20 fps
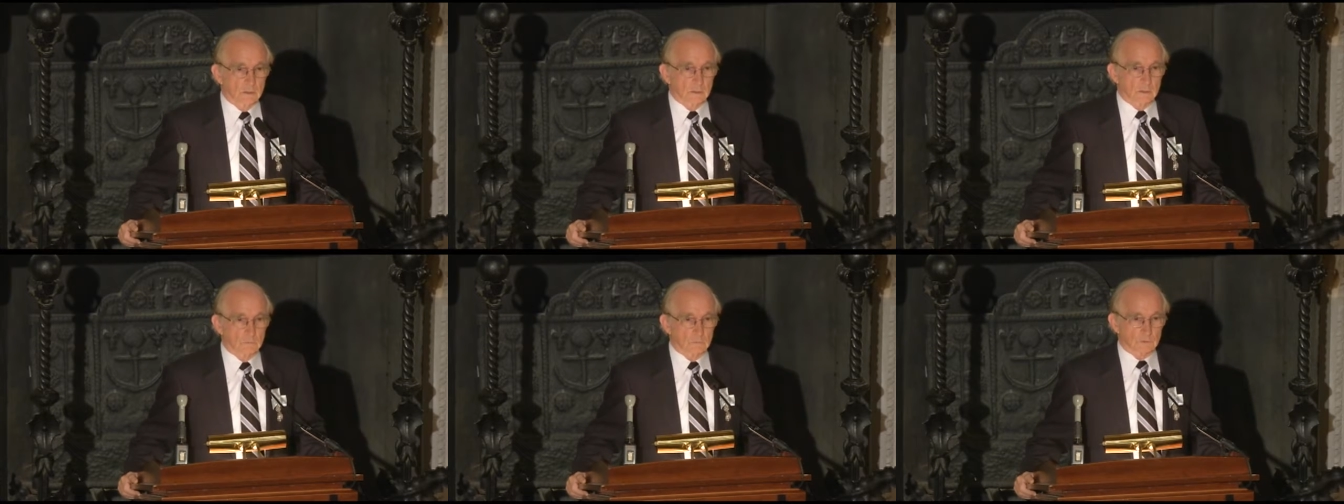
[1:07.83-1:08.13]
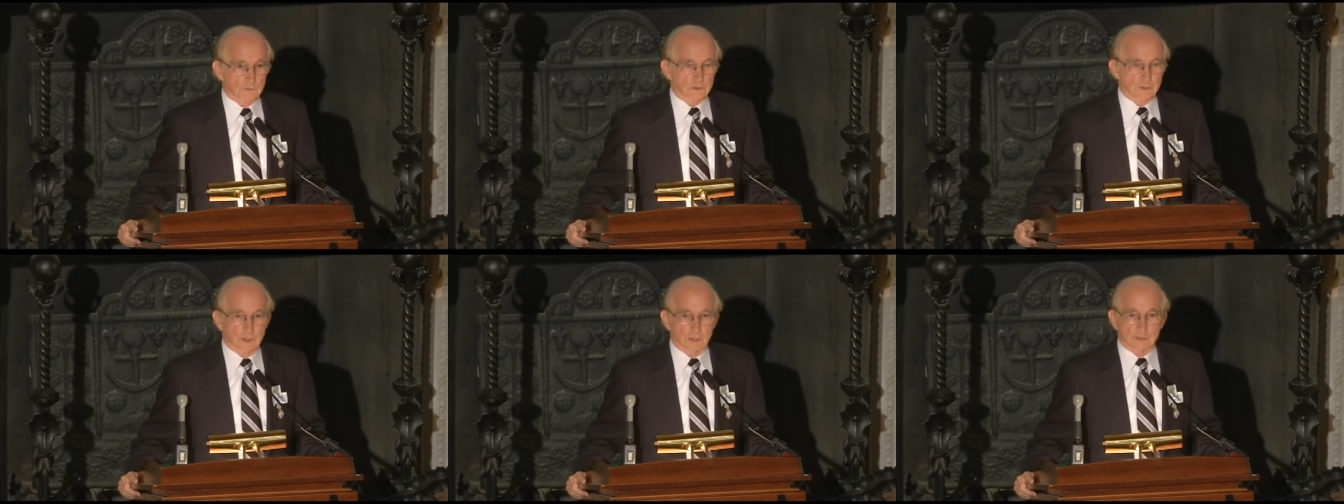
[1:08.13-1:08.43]
uh,
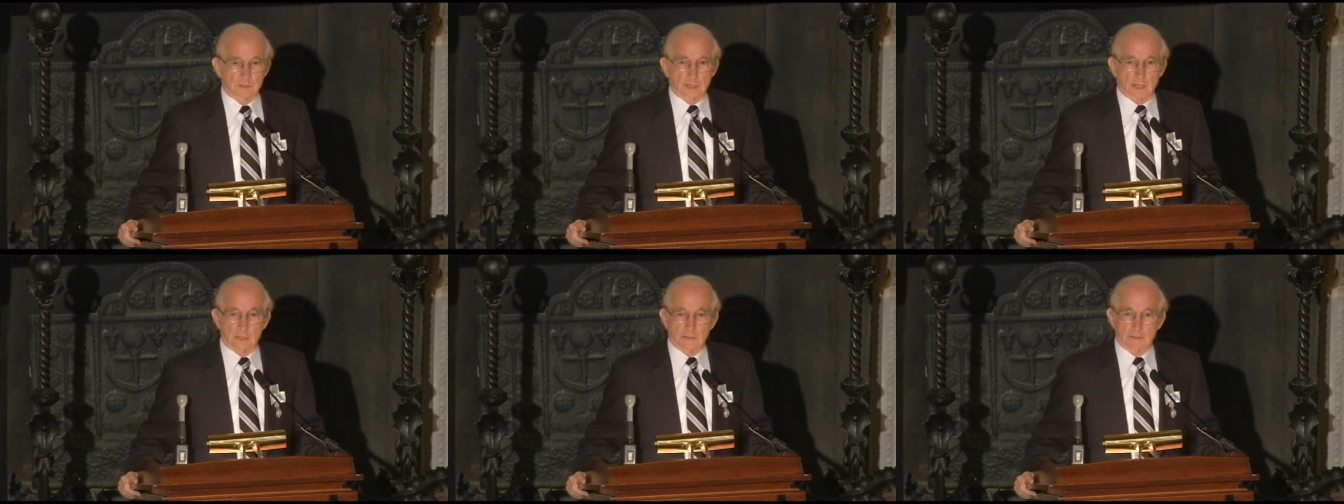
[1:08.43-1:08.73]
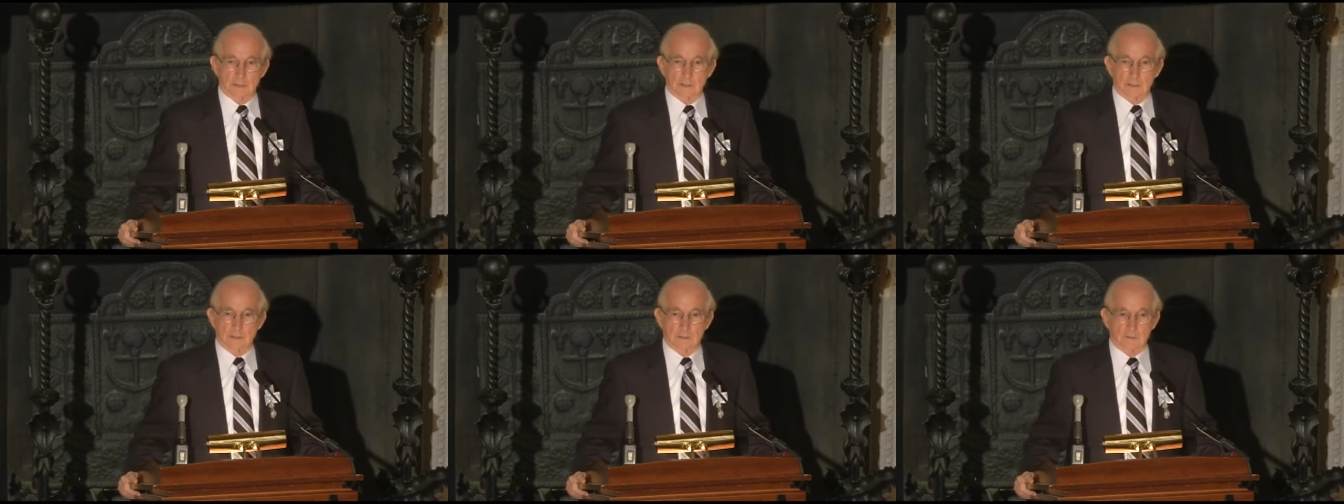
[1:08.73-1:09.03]
will share
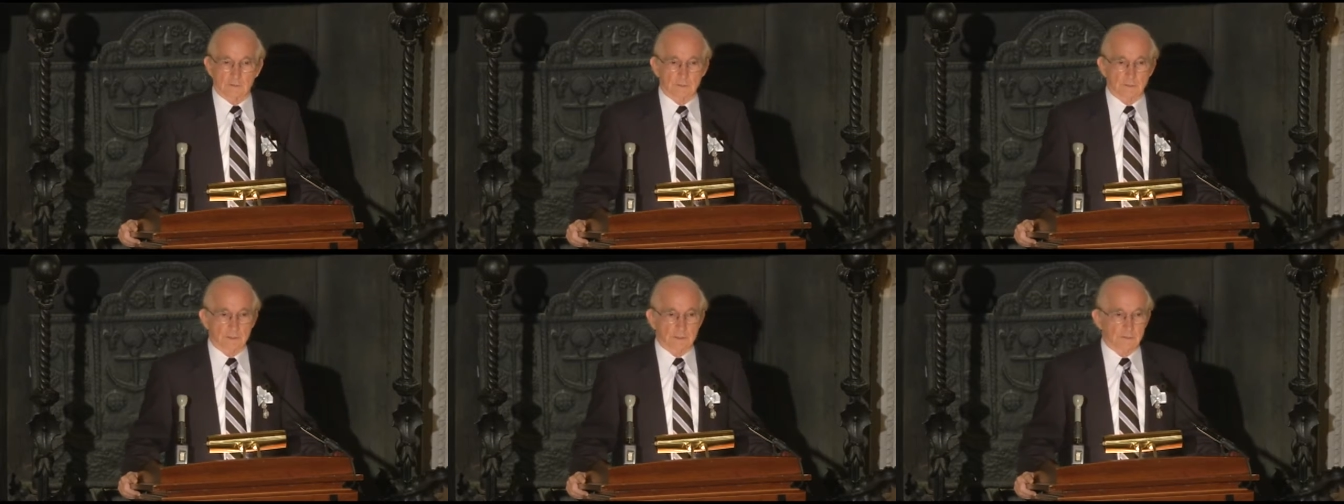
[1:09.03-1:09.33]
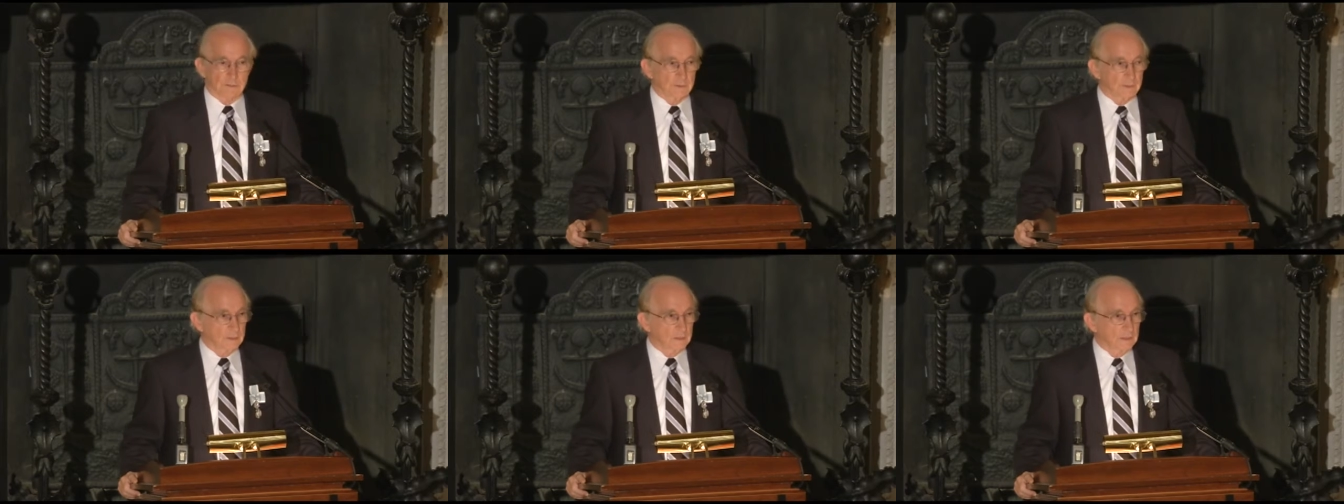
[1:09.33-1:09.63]
down here
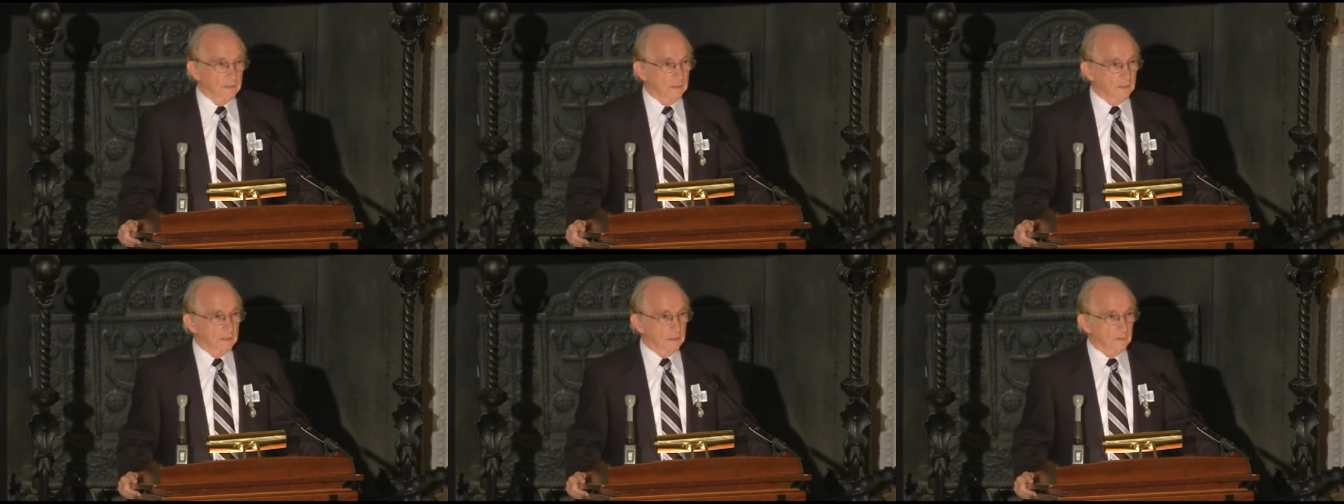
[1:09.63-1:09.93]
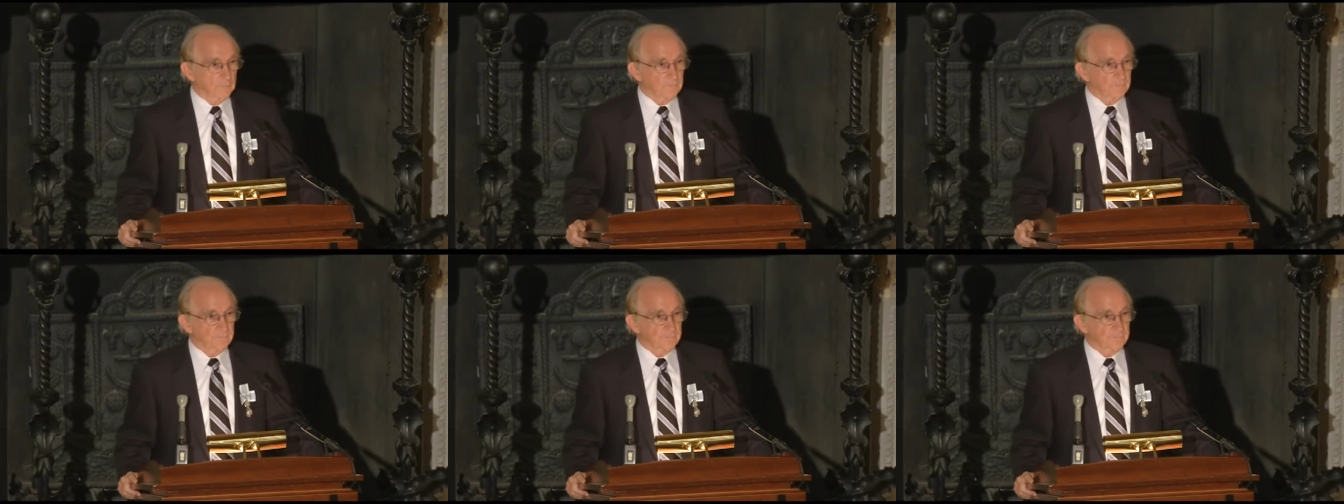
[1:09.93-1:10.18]
in the, uh,